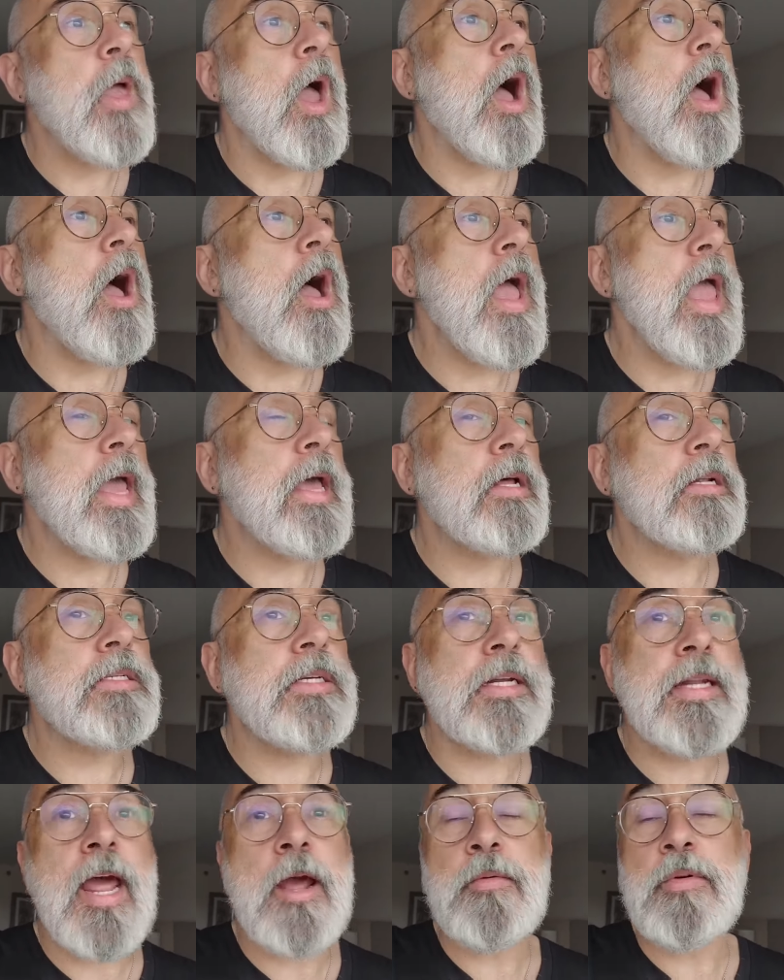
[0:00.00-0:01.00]
And
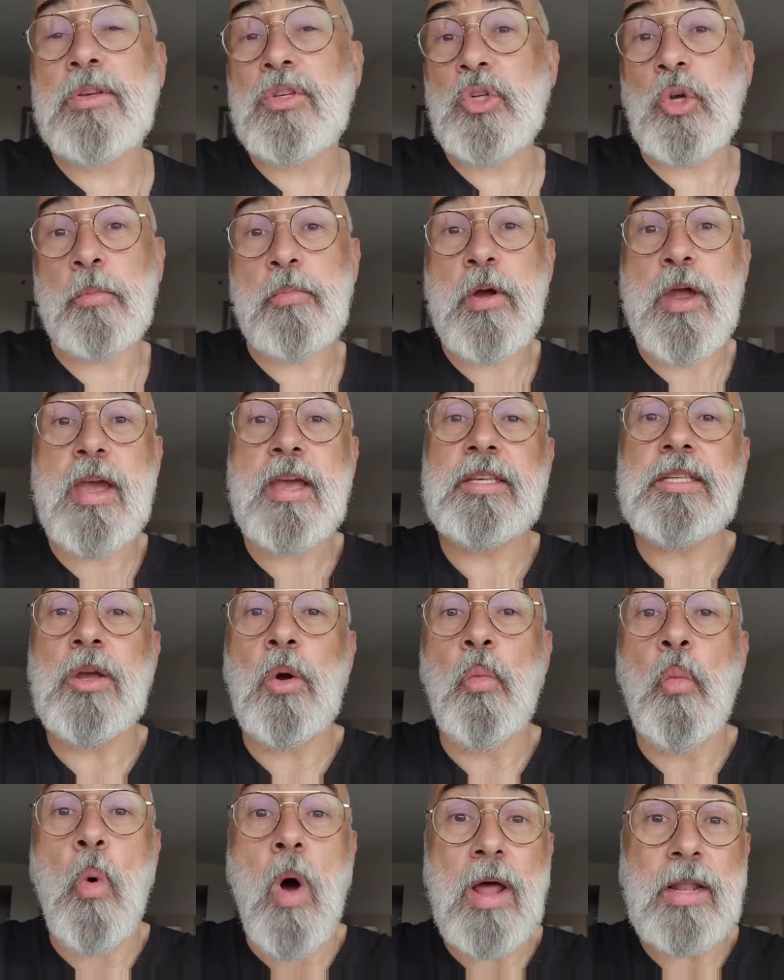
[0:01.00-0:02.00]
today was super
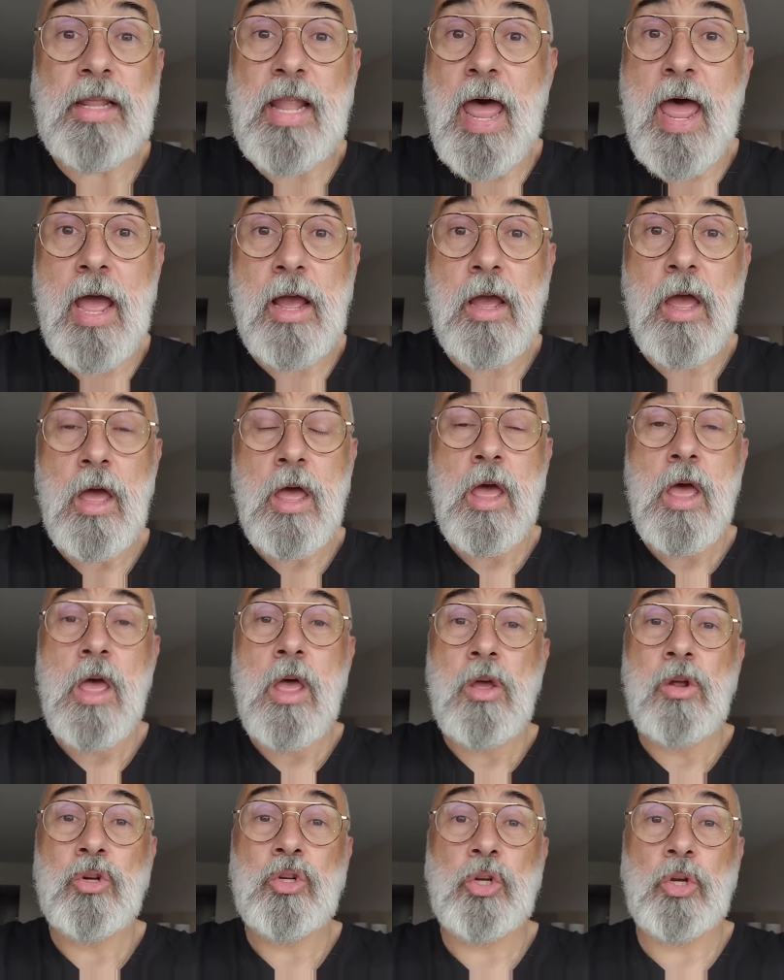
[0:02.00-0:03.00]
easy, one leg
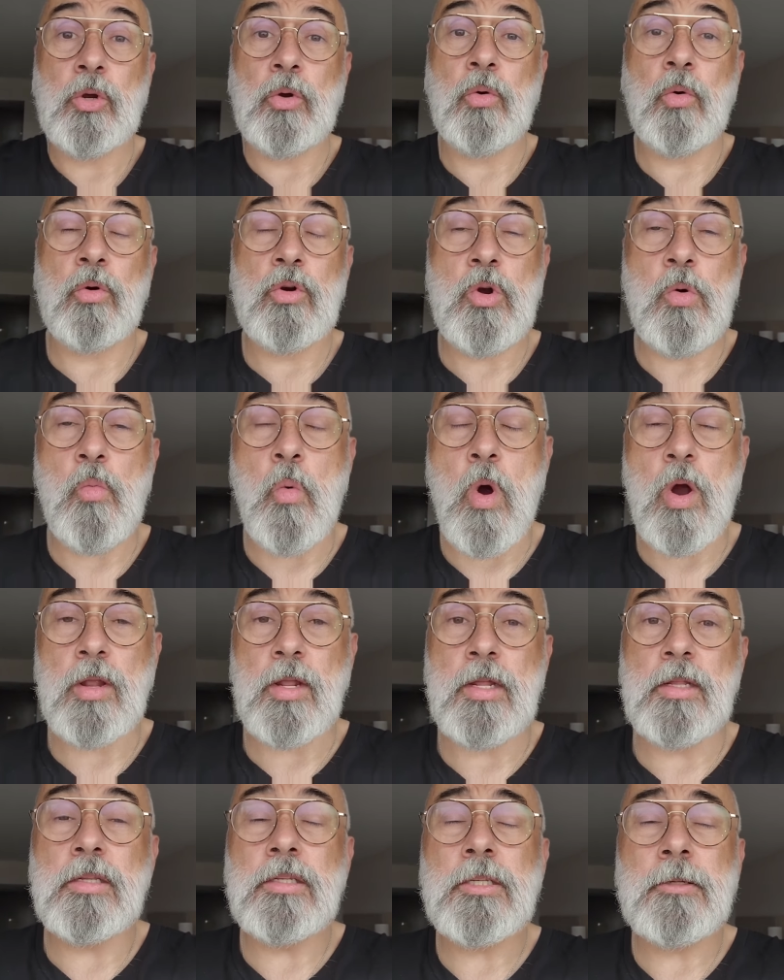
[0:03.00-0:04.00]
to New
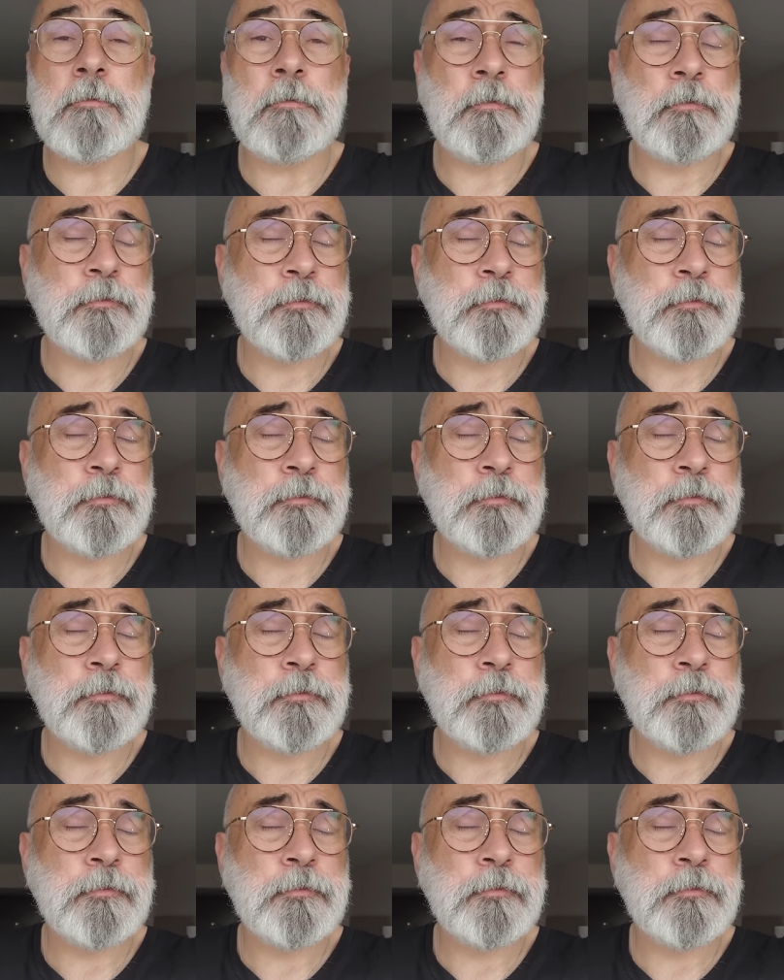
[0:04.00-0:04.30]
Orleans.